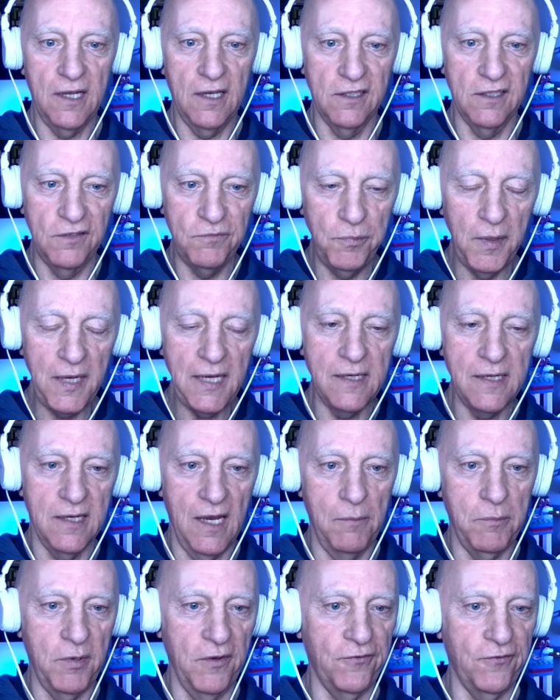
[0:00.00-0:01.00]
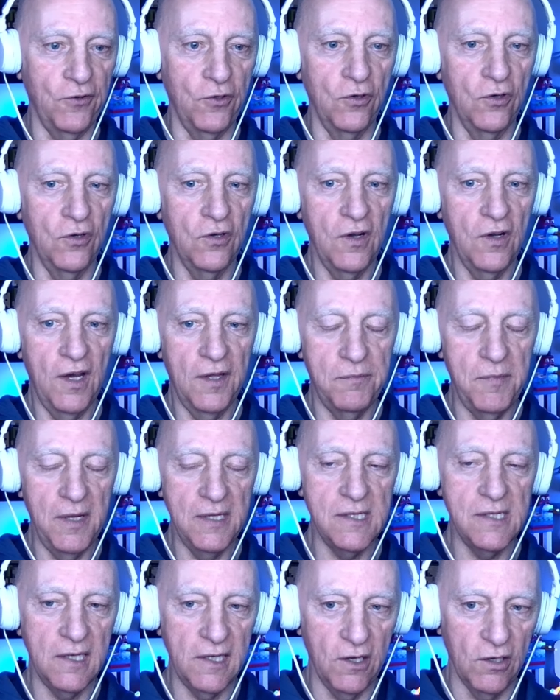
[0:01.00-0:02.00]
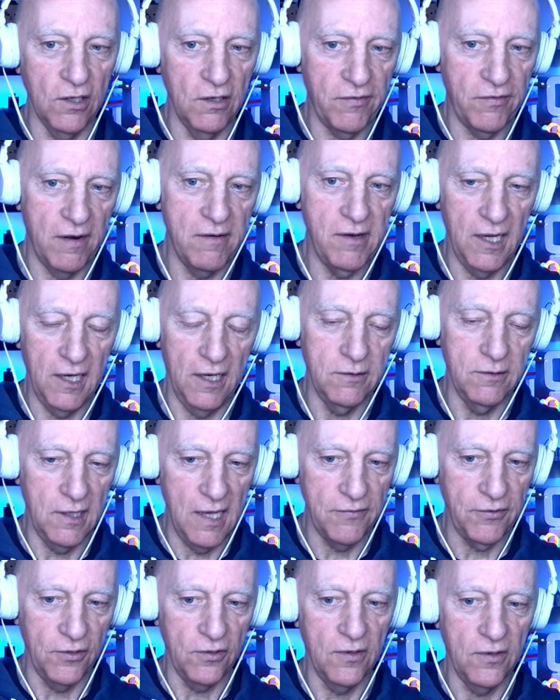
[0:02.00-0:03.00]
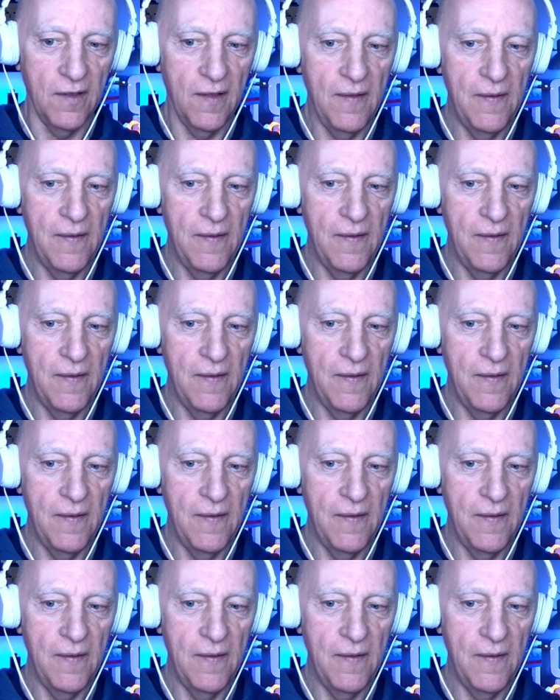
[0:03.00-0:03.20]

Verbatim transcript: And I've beaten it before, admittedly on a very low level,